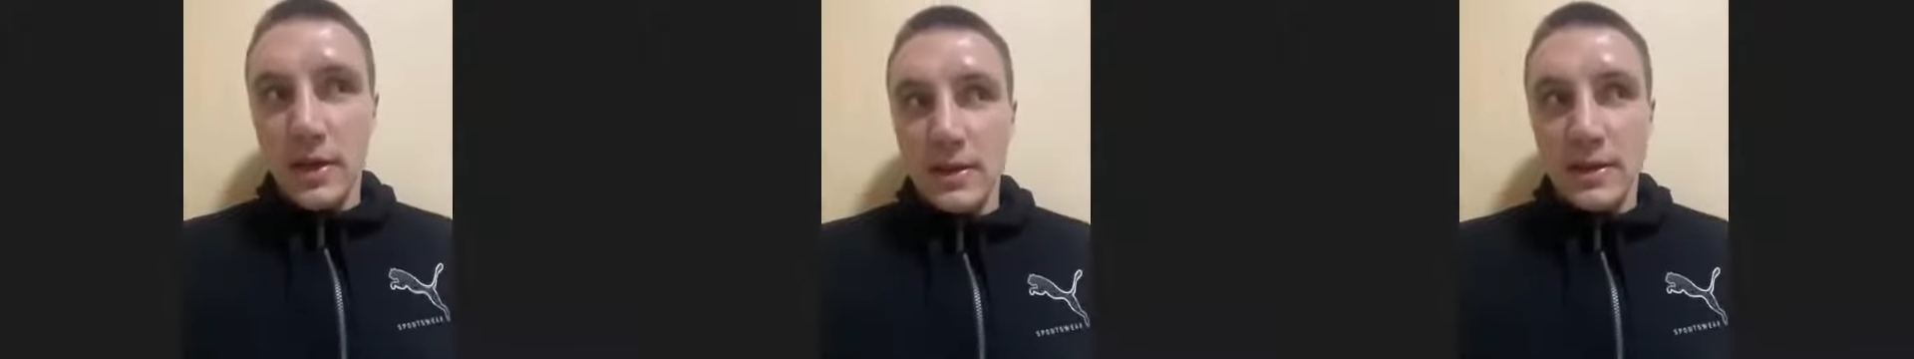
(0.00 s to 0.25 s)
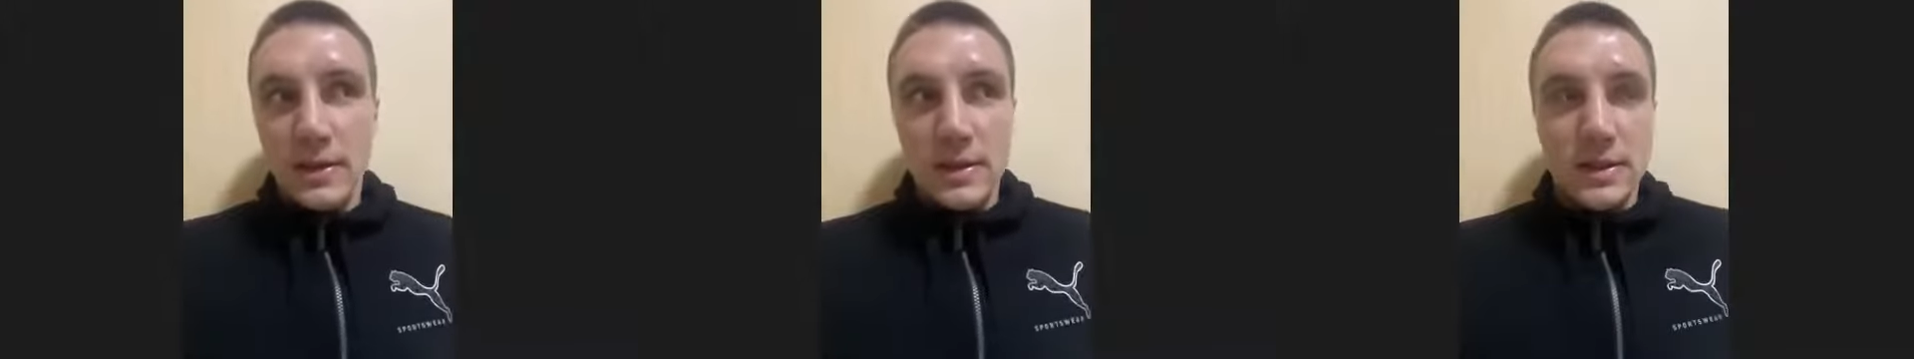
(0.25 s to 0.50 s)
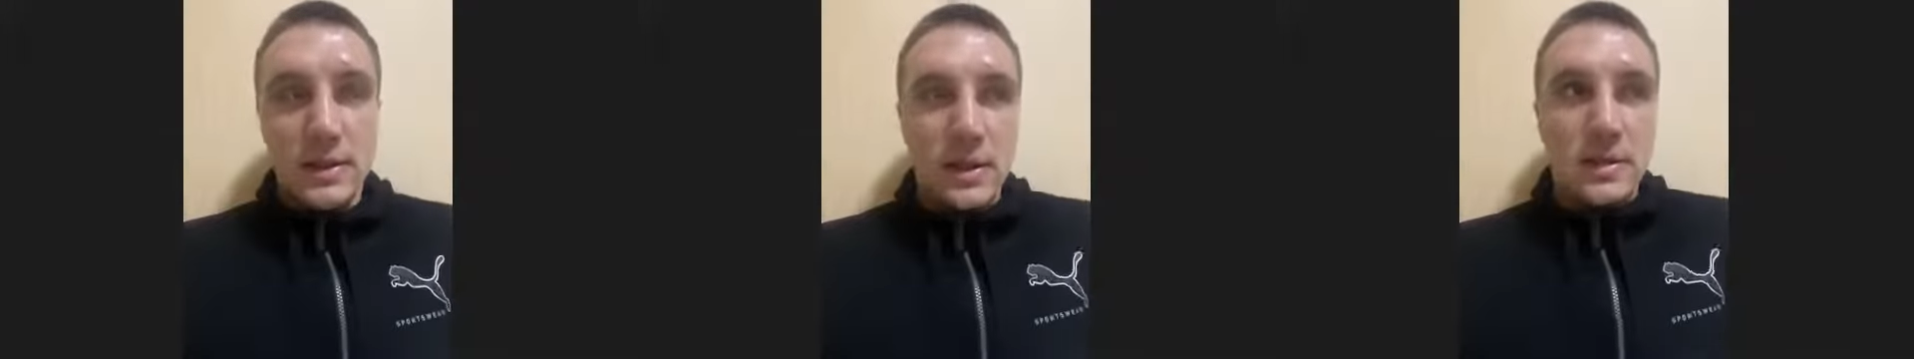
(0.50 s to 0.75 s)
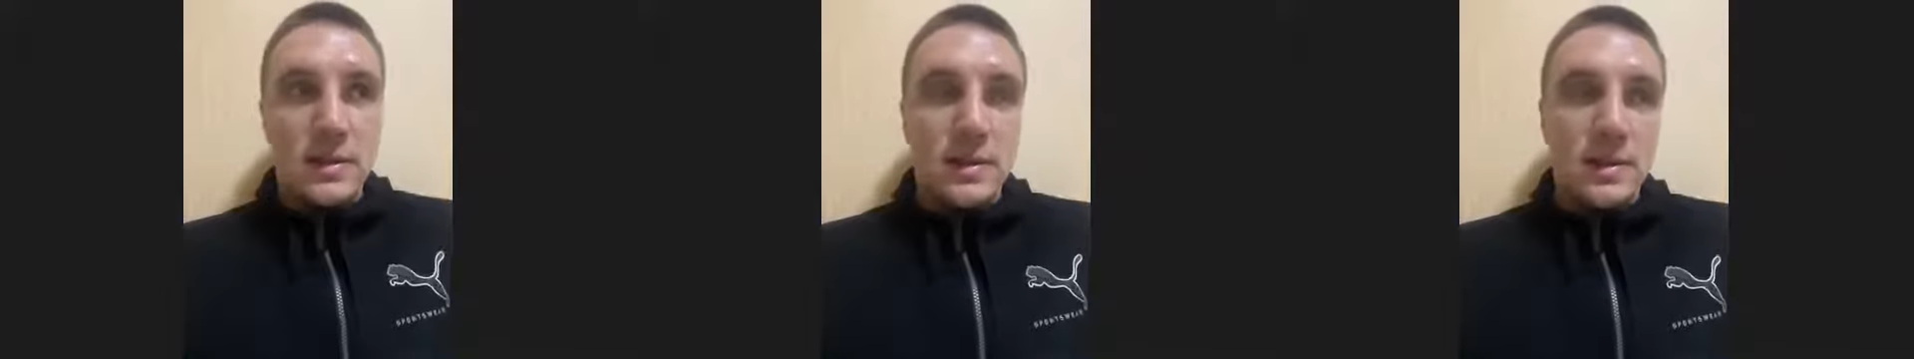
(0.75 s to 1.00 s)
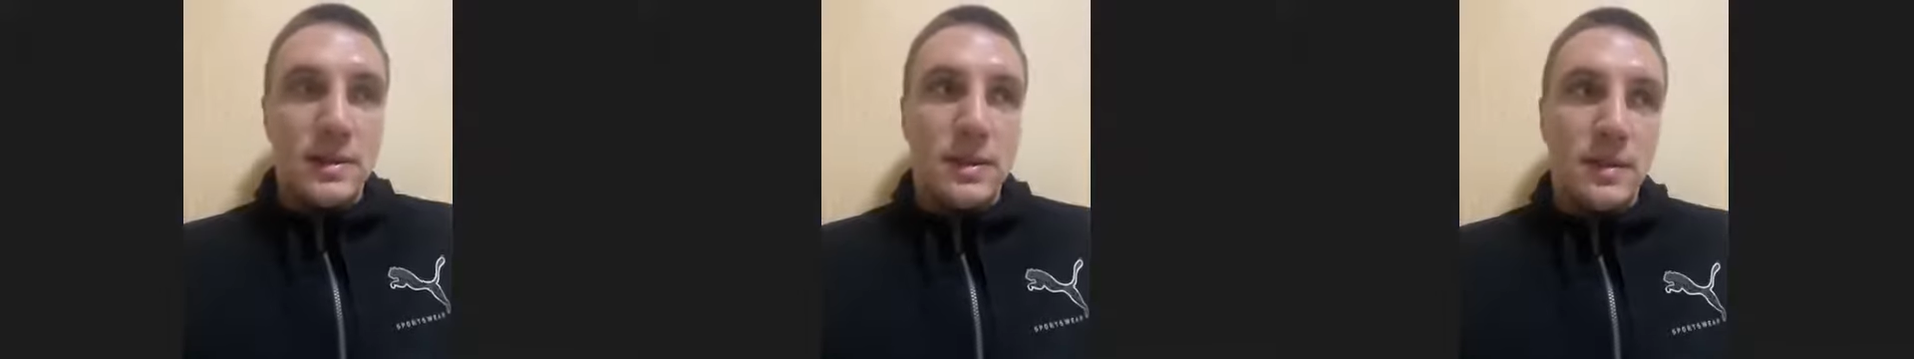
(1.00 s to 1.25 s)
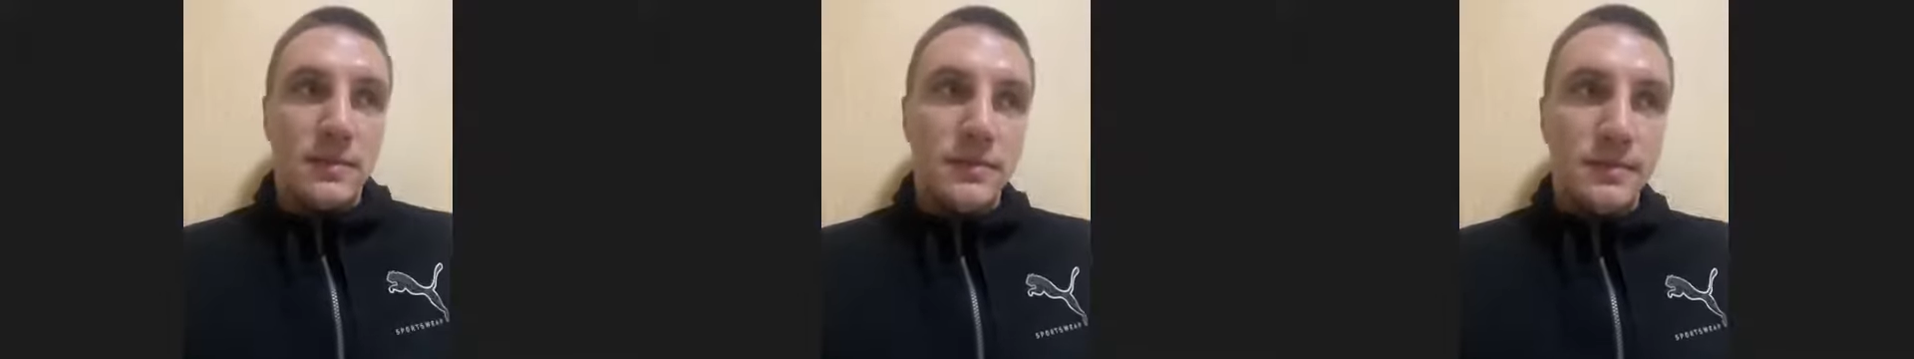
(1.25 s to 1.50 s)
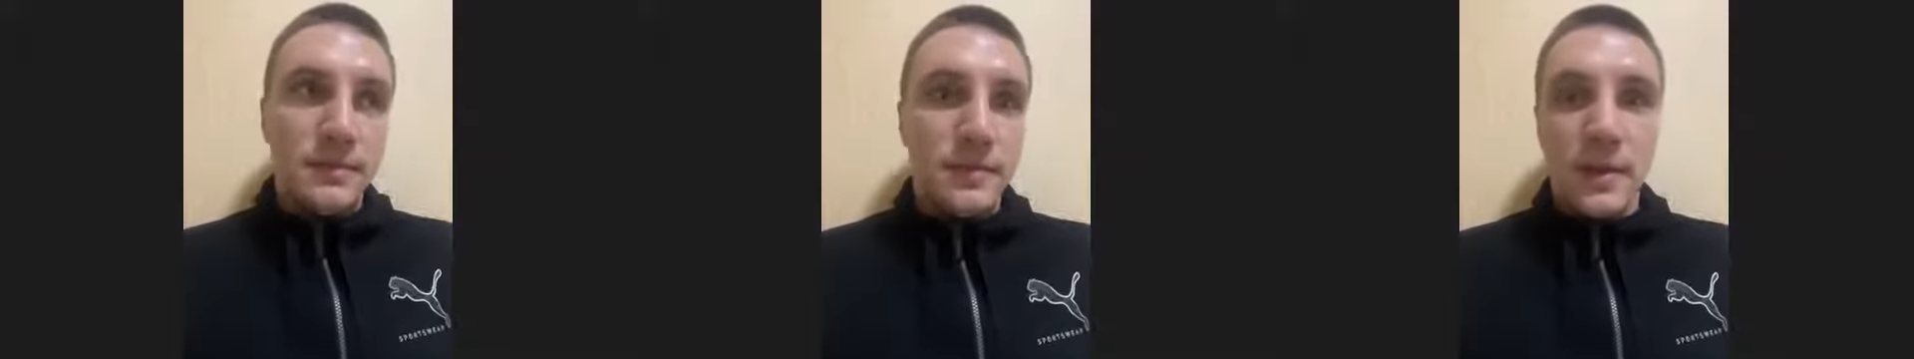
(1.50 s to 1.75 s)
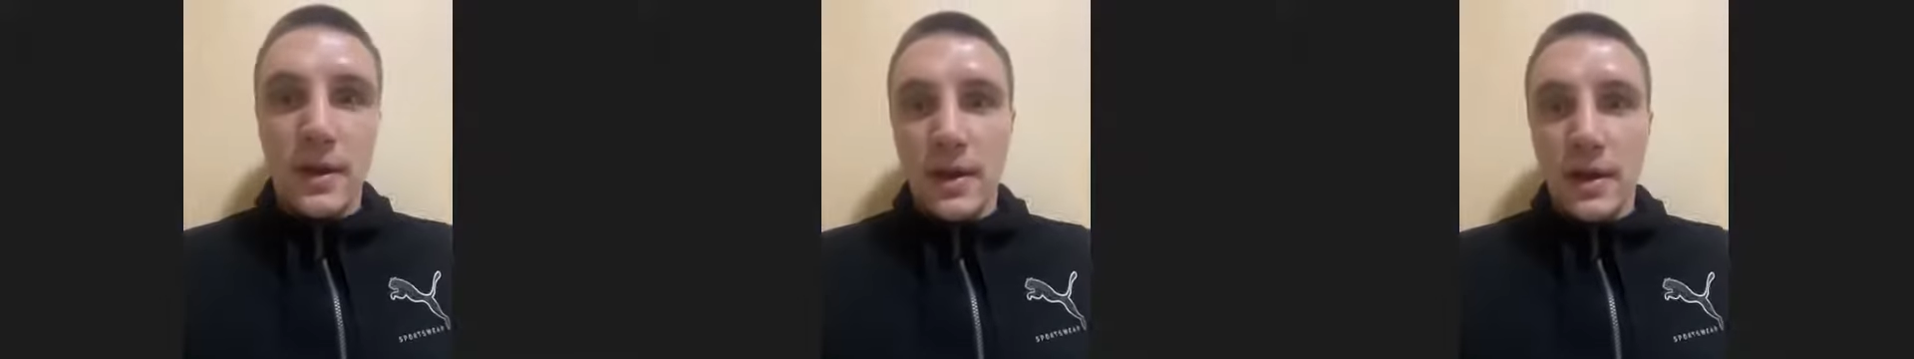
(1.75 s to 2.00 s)
and it's just
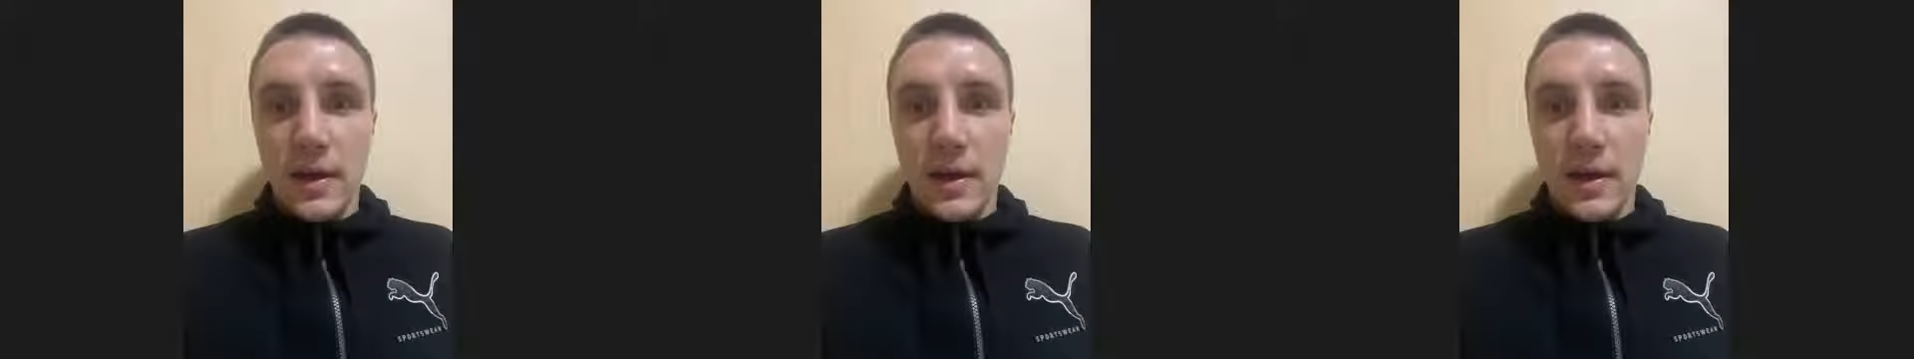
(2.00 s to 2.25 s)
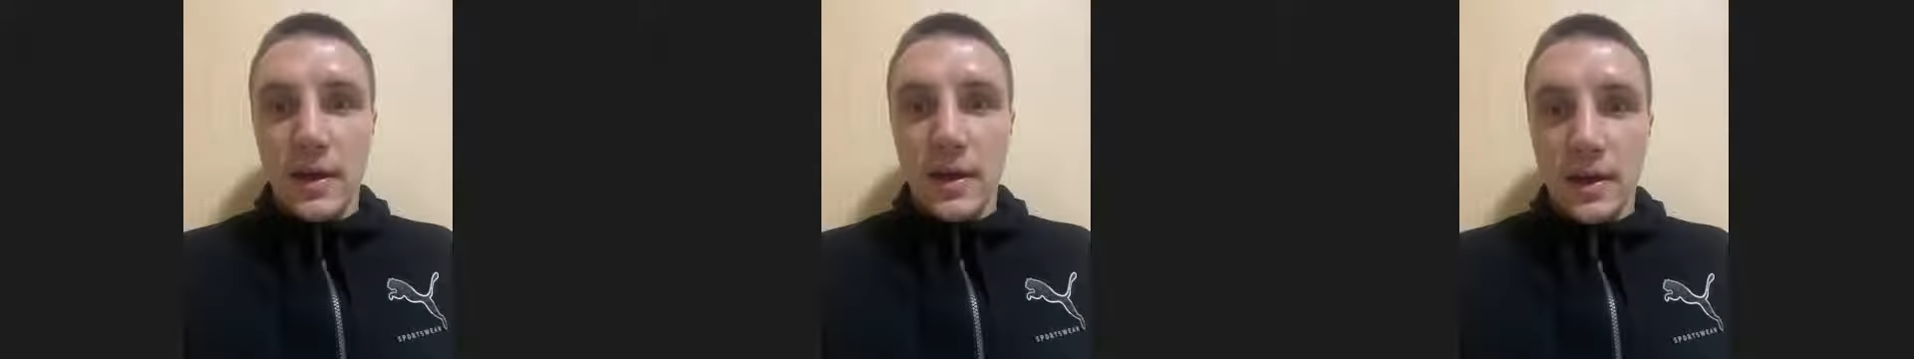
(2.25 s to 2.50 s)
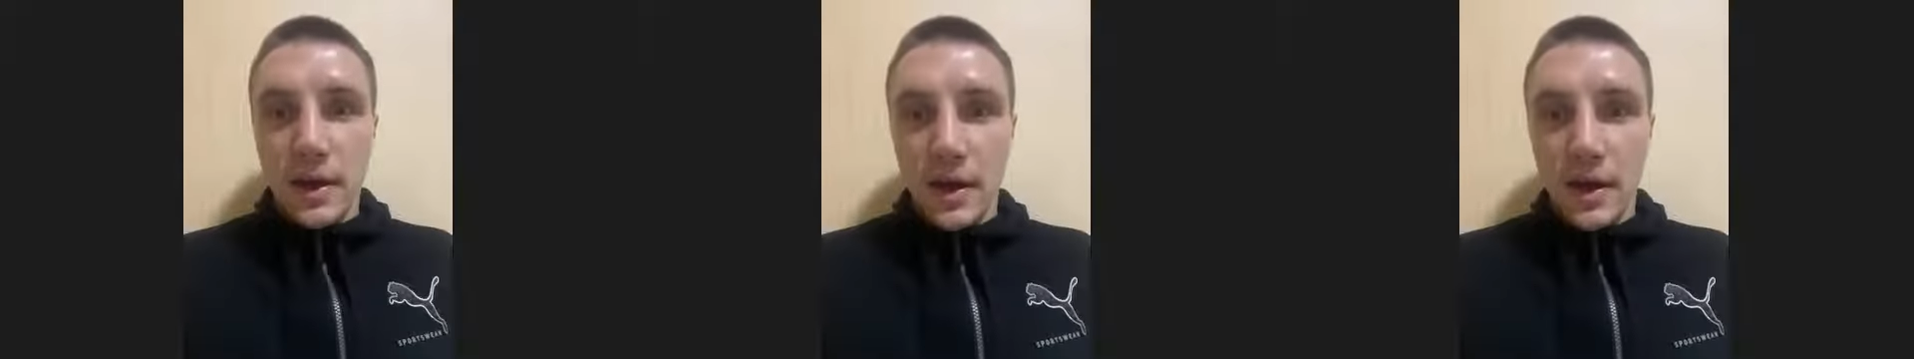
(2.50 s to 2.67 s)
kind